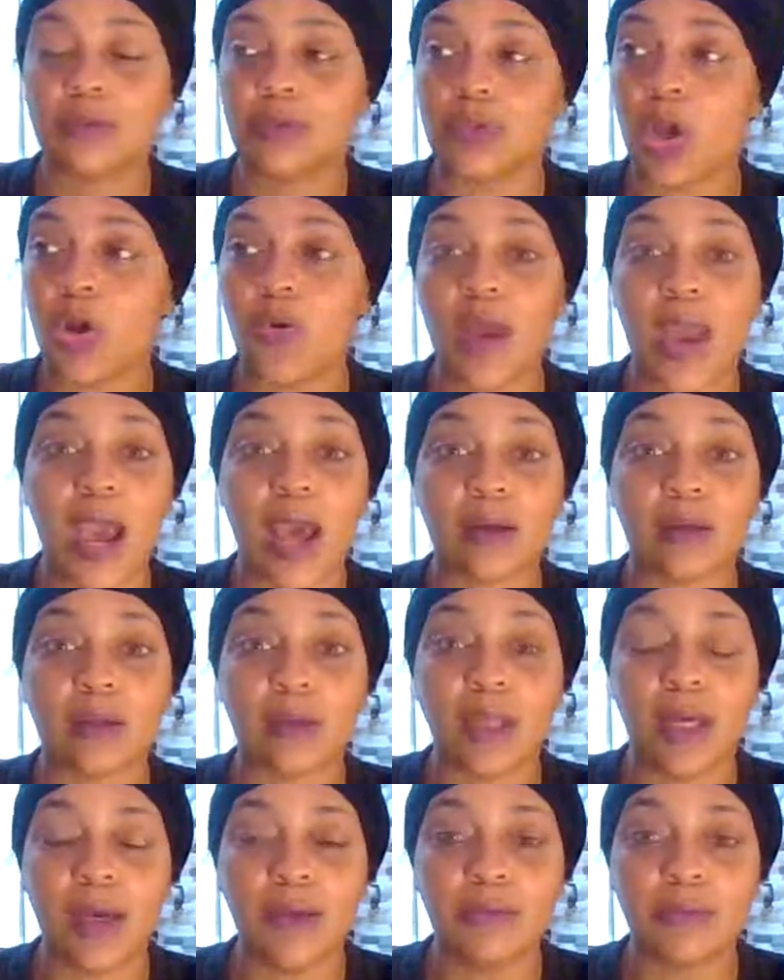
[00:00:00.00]
knowing how to
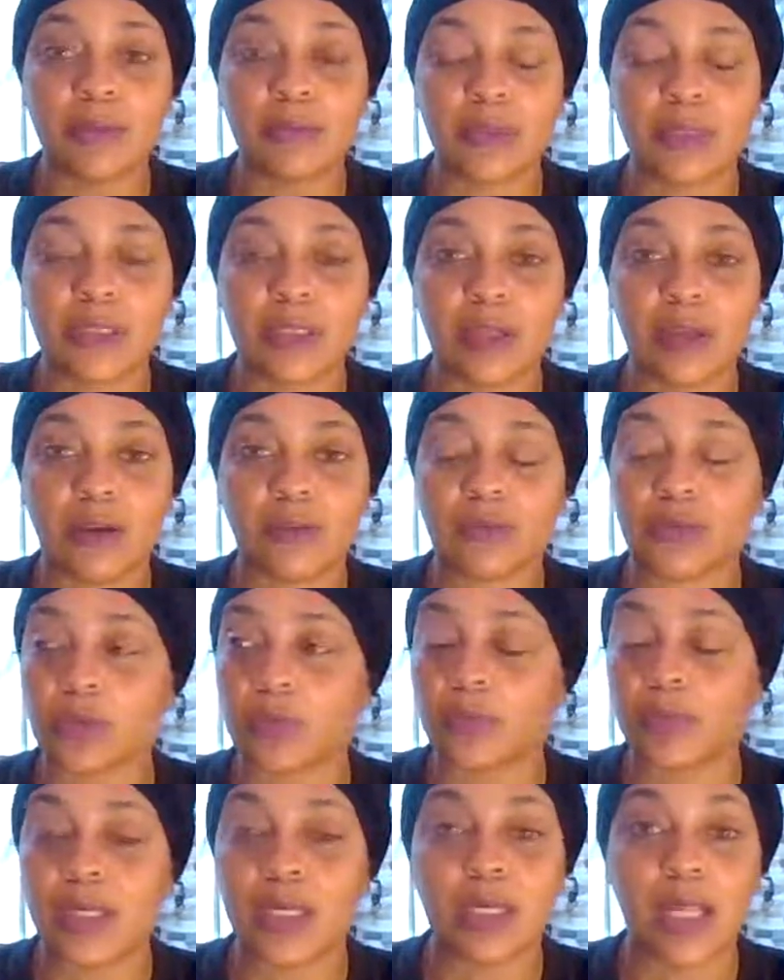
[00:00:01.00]
love themselves
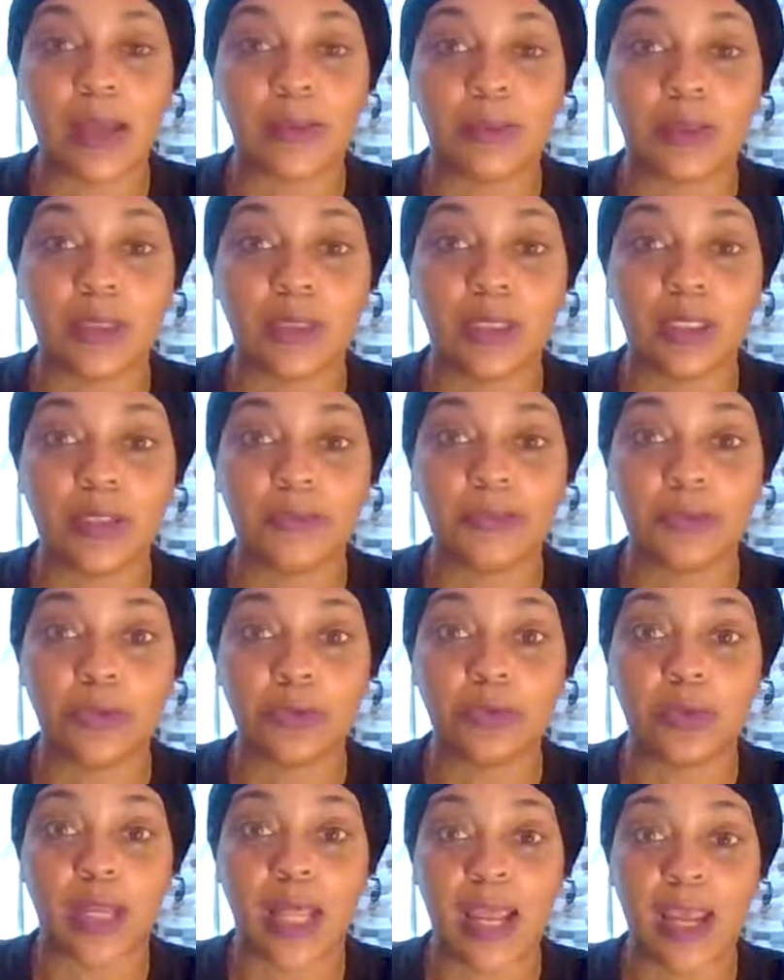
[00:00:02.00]
or being able to live
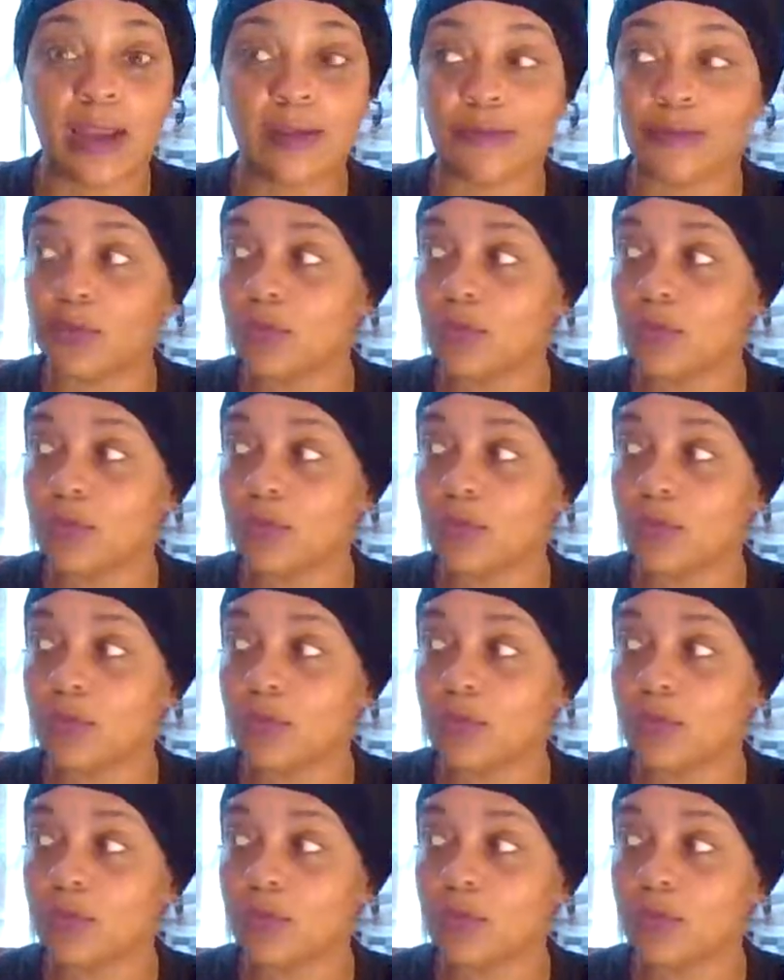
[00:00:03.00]
through life.